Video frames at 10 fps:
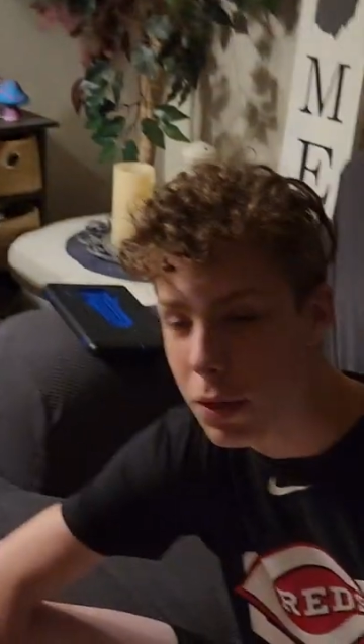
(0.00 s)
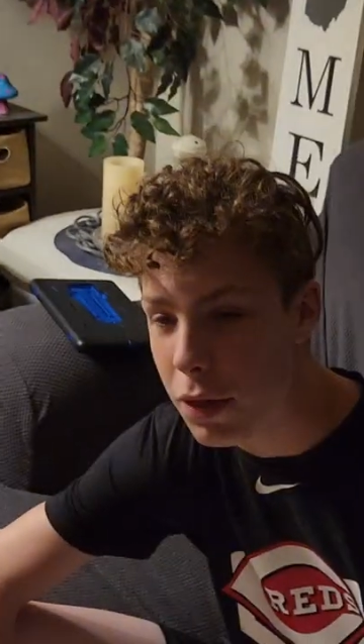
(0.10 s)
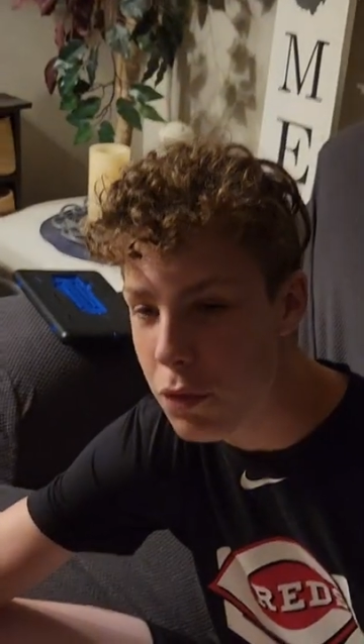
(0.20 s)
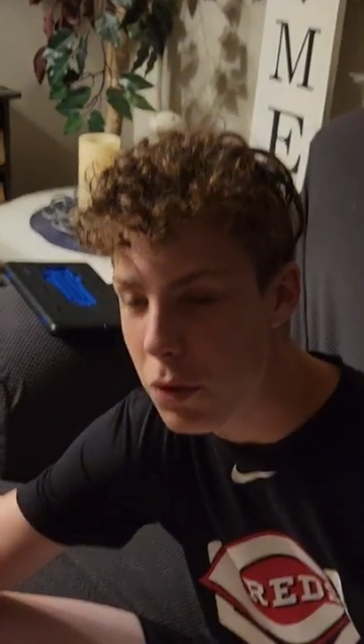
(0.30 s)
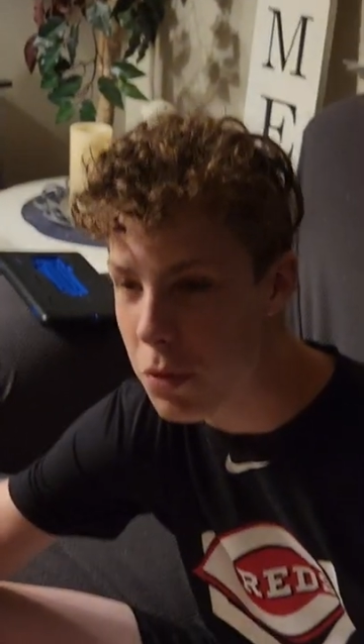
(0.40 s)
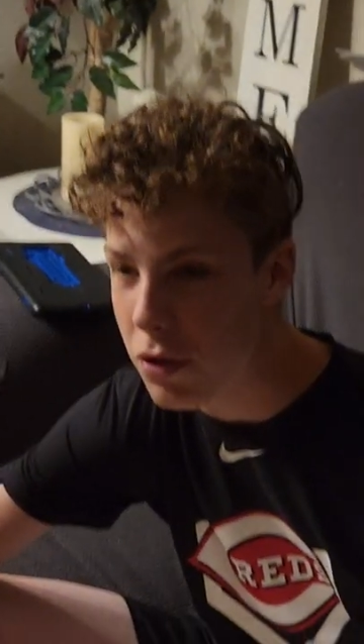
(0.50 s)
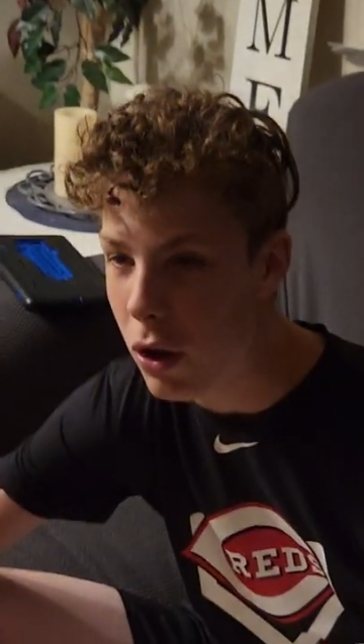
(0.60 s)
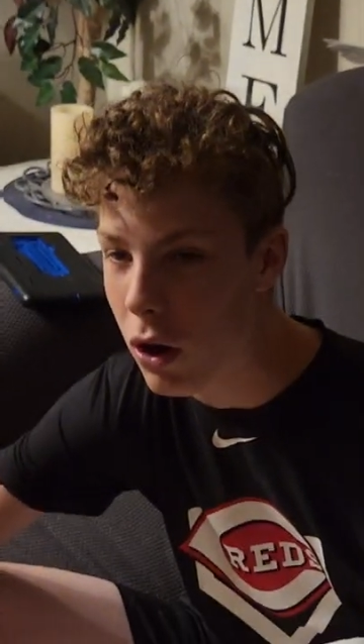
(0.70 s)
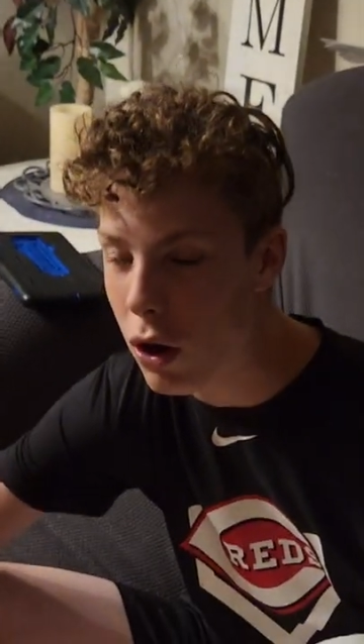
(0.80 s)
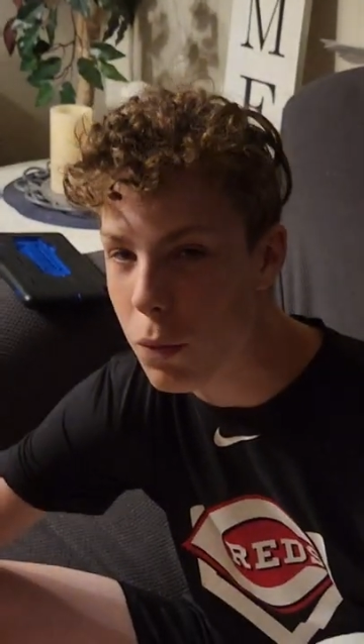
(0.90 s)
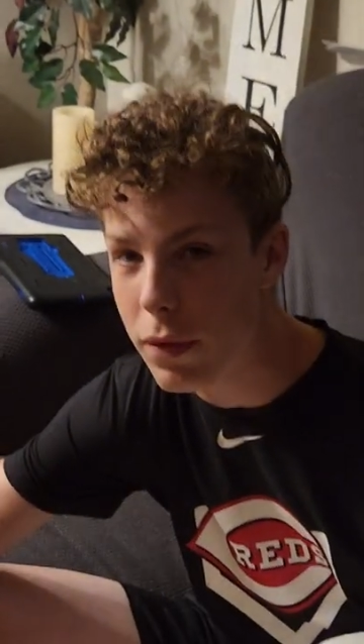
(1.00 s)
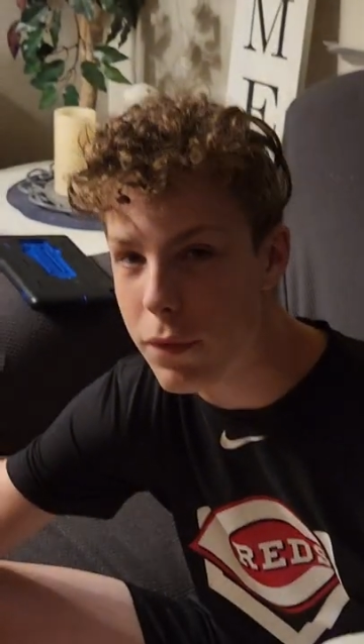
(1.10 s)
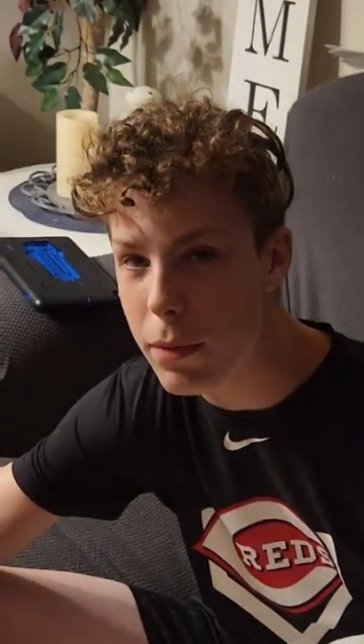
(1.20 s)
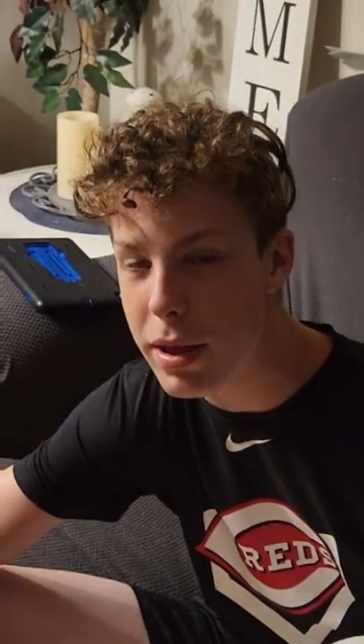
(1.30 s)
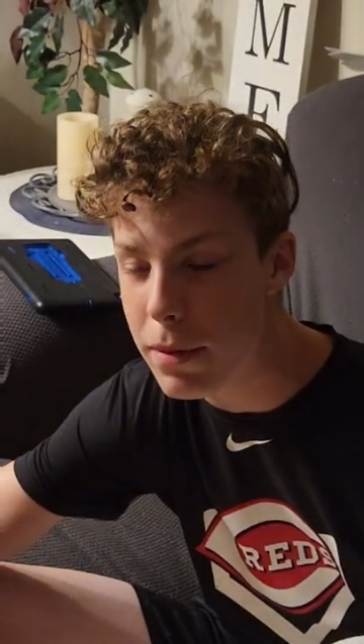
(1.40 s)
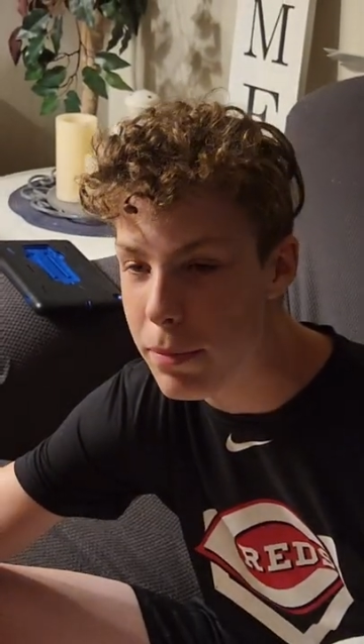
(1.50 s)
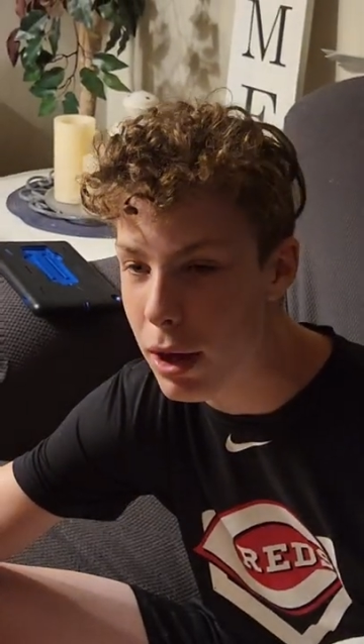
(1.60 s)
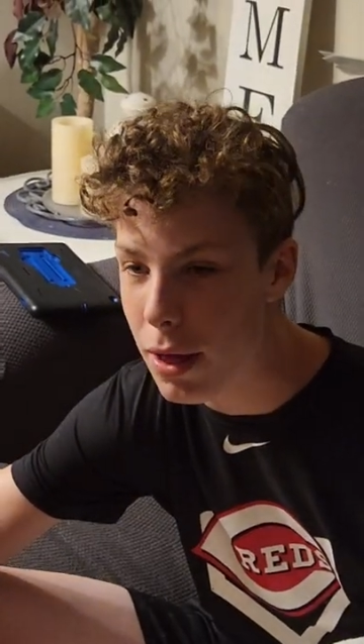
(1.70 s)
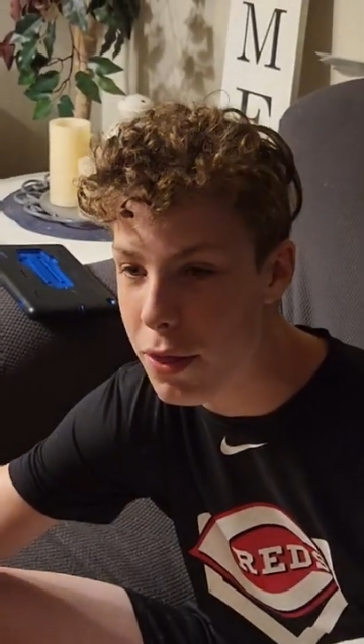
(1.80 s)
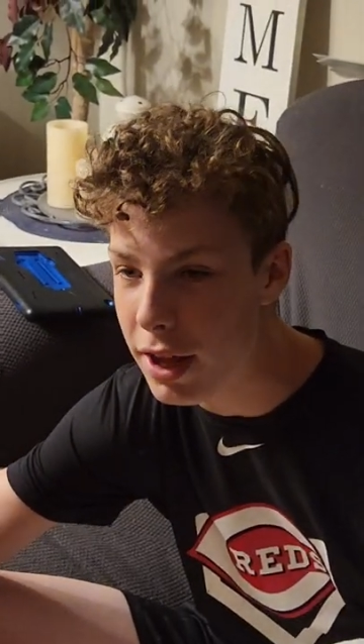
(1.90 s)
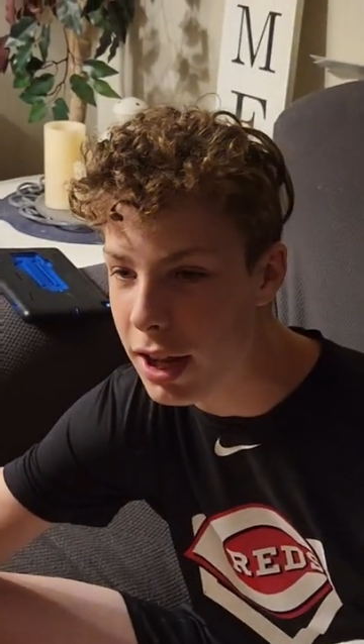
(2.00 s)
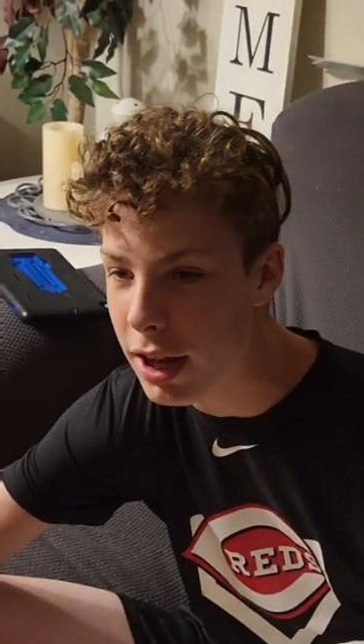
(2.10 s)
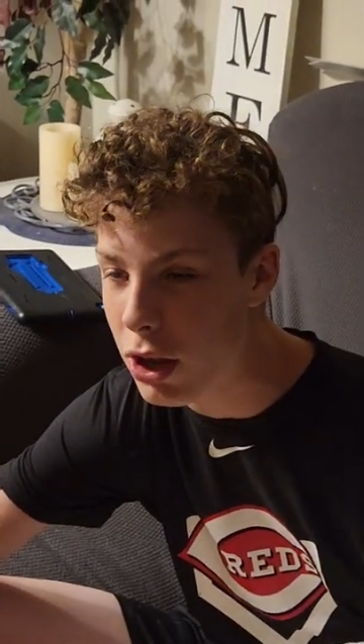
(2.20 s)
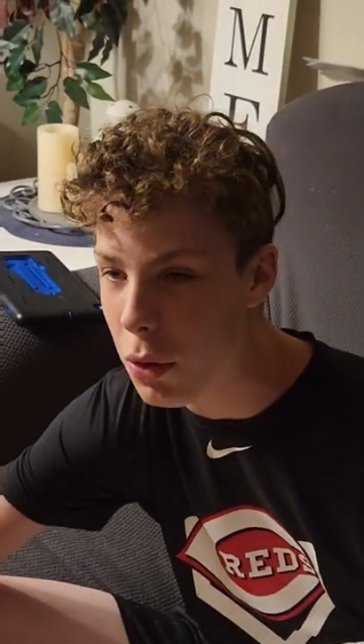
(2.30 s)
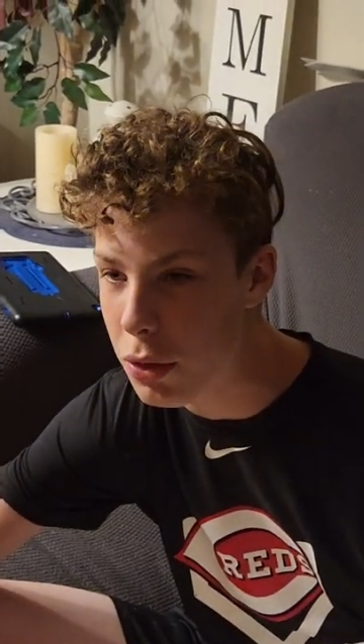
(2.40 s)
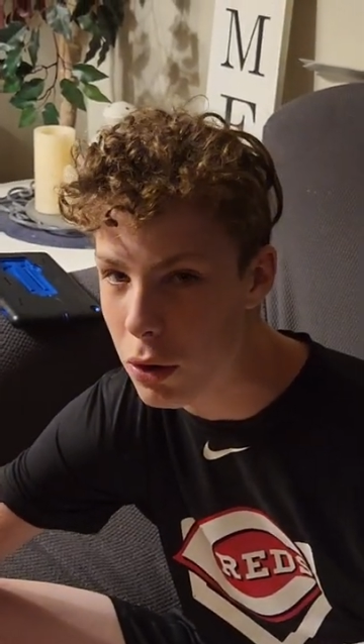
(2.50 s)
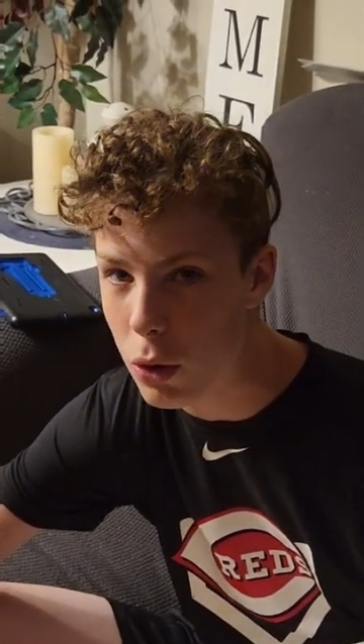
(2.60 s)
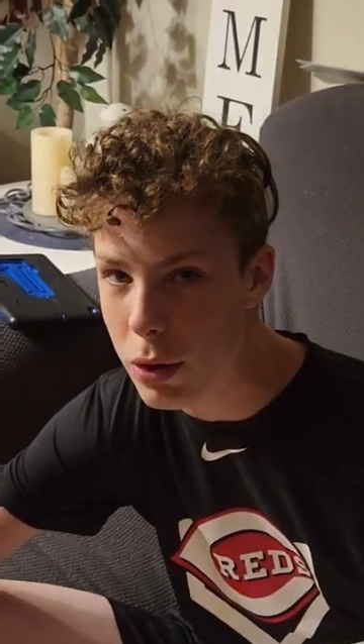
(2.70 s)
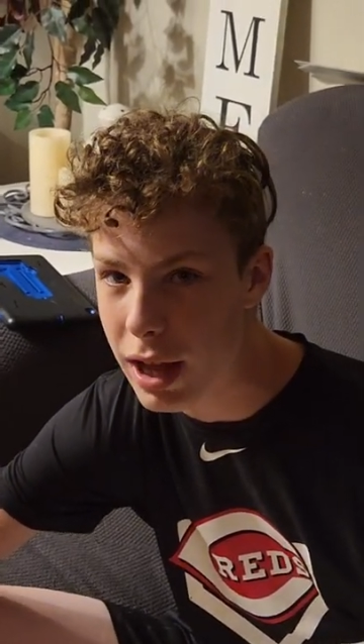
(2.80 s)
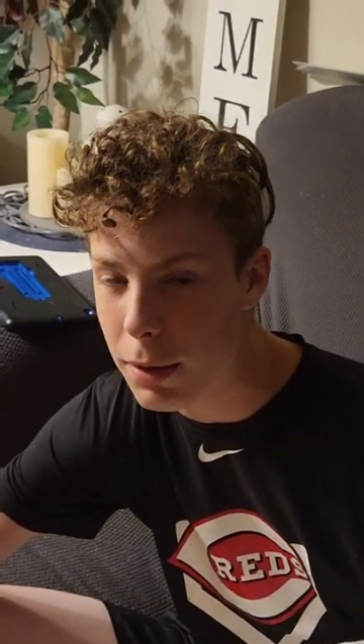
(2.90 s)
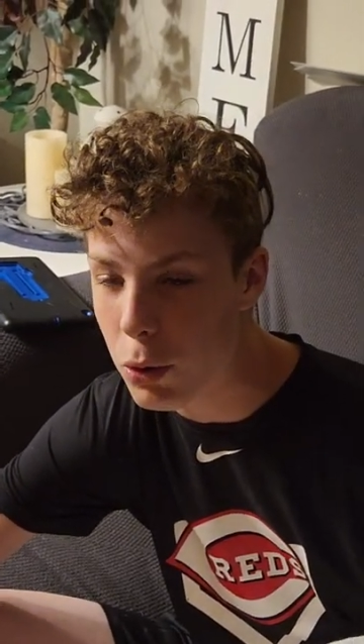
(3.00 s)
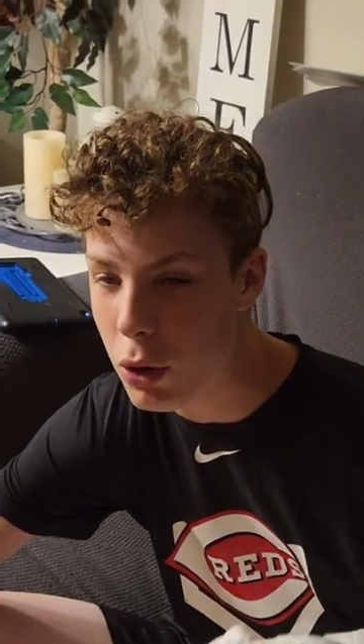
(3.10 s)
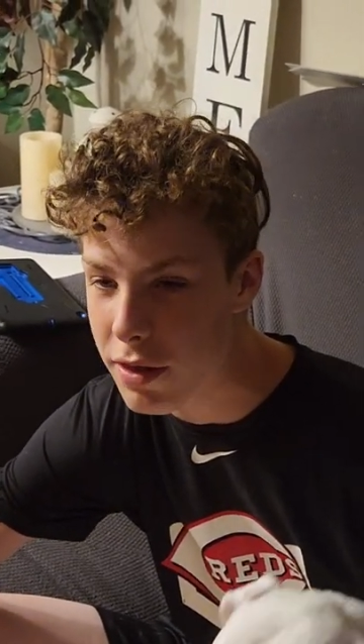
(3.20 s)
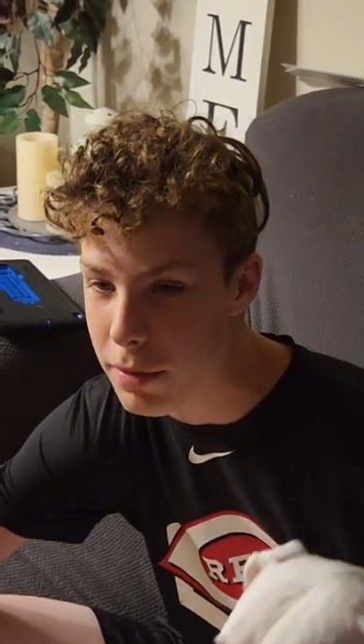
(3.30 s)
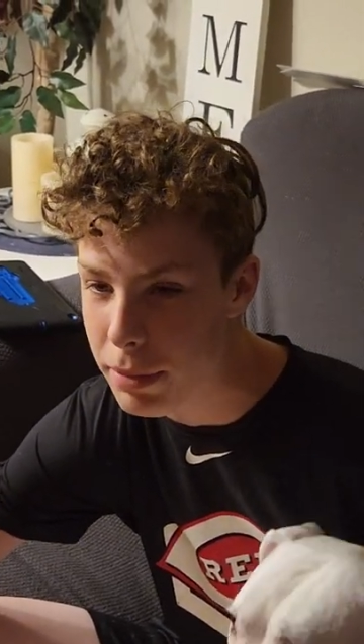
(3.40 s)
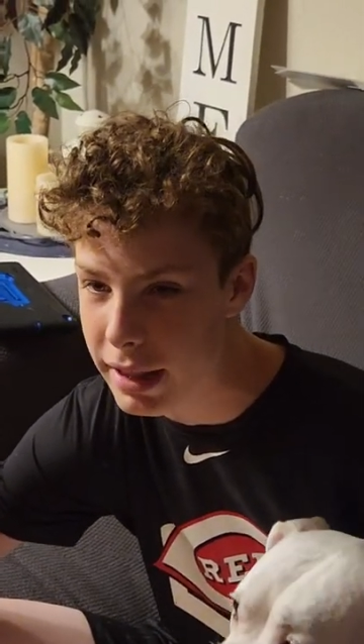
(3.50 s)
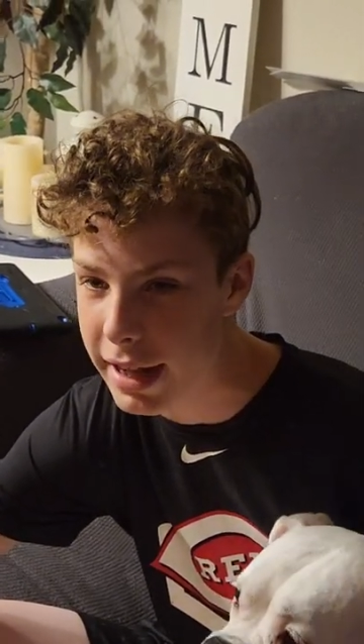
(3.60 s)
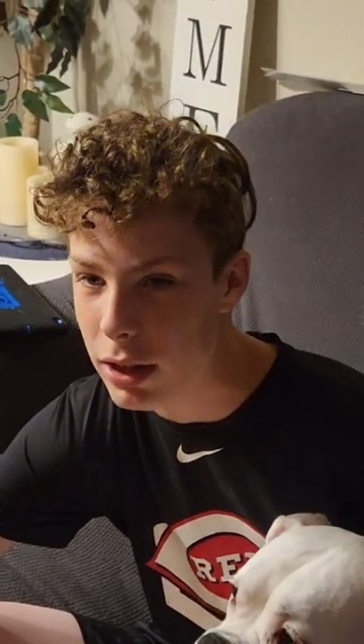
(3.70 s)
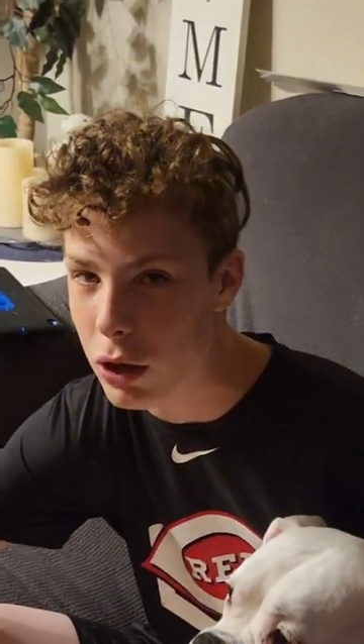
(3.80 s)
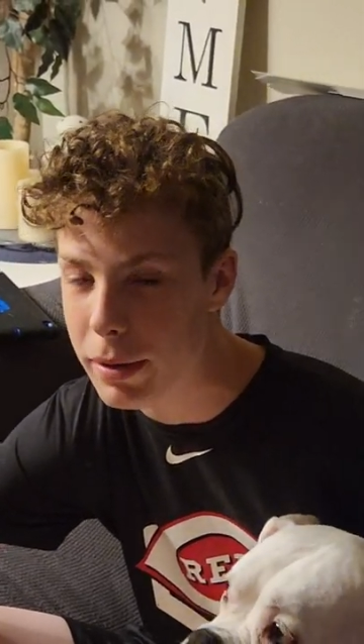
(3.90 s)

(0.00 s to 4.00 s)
This one was a hard one for me, but I think I'm gonna go with Earl Campbell because he played a